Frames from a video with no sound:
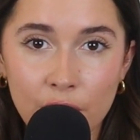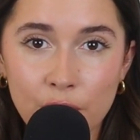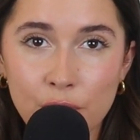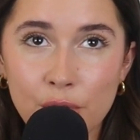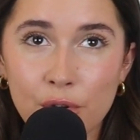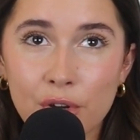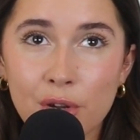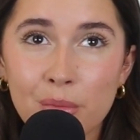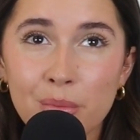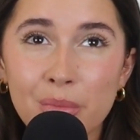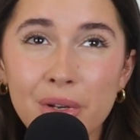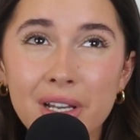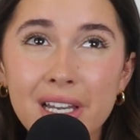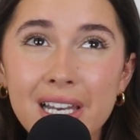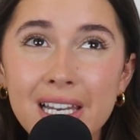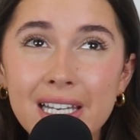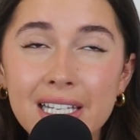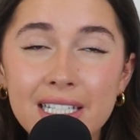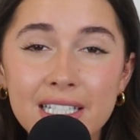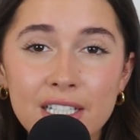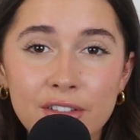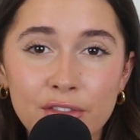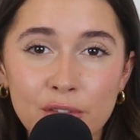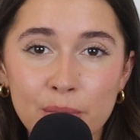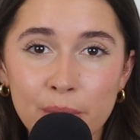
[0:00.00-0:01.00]
You're a
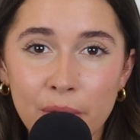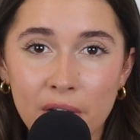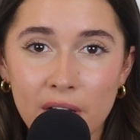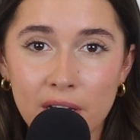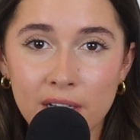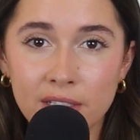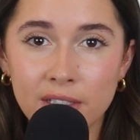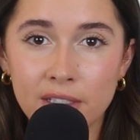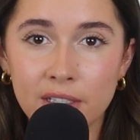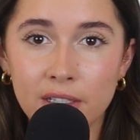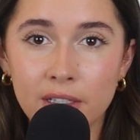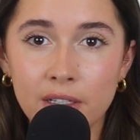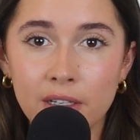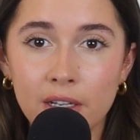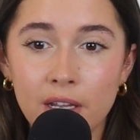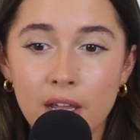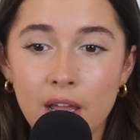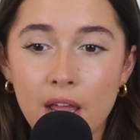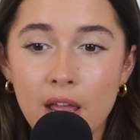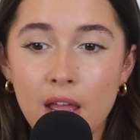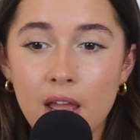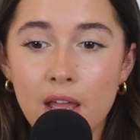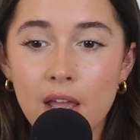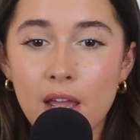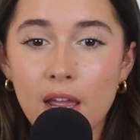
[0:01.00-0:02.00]
completely different person.
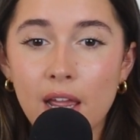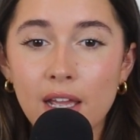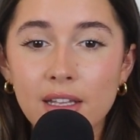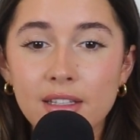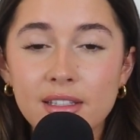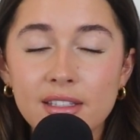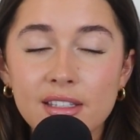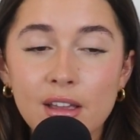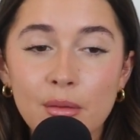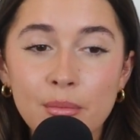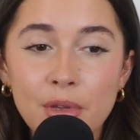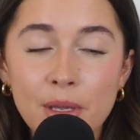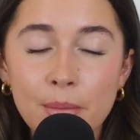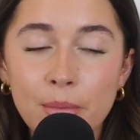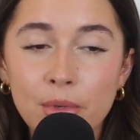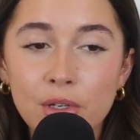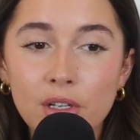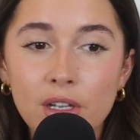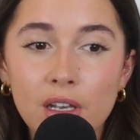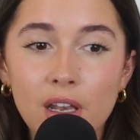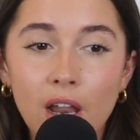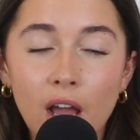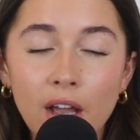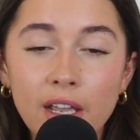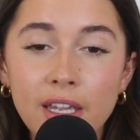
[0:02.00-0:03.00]
And some people
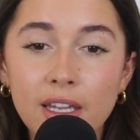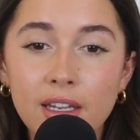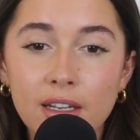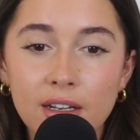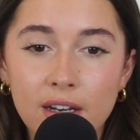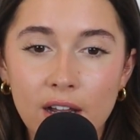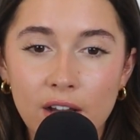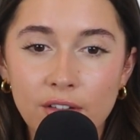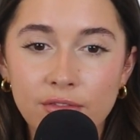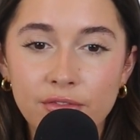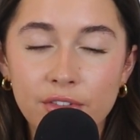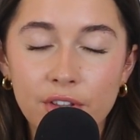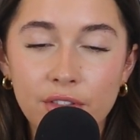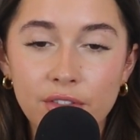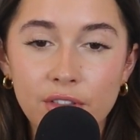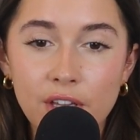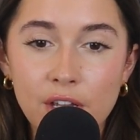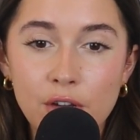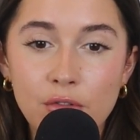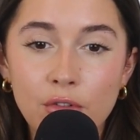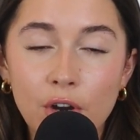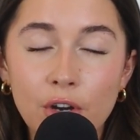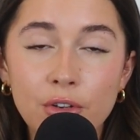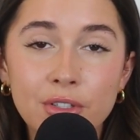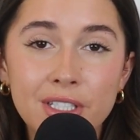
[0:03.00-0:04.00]
are lucky enough that they
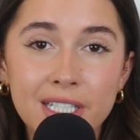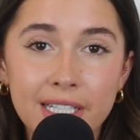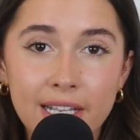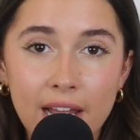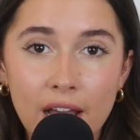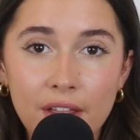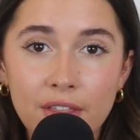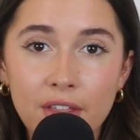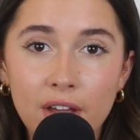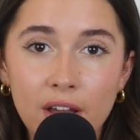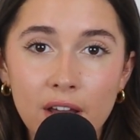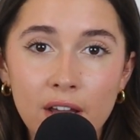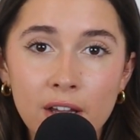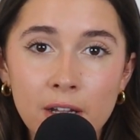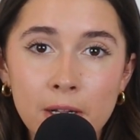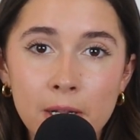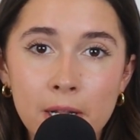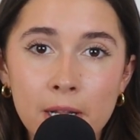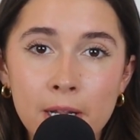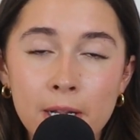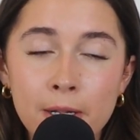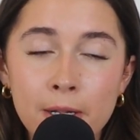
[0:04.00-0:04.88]
grow together.